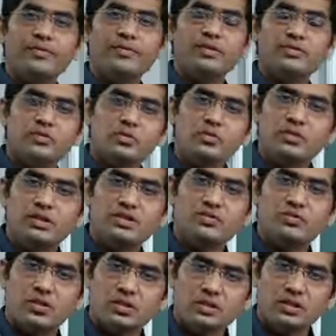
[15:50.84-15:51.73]

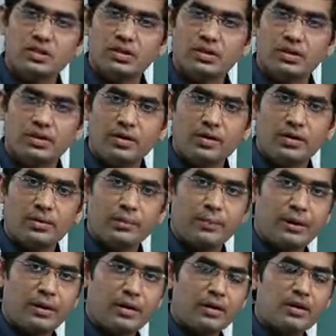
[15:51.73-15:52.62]
this was a
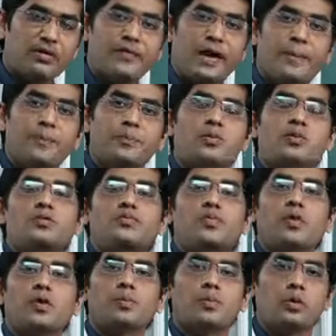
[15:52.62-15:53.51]
rough approach
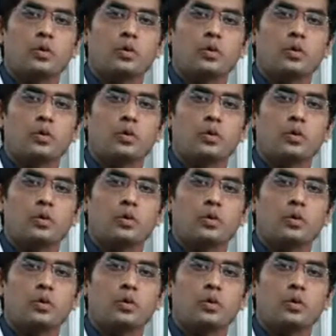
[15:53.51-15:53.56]
for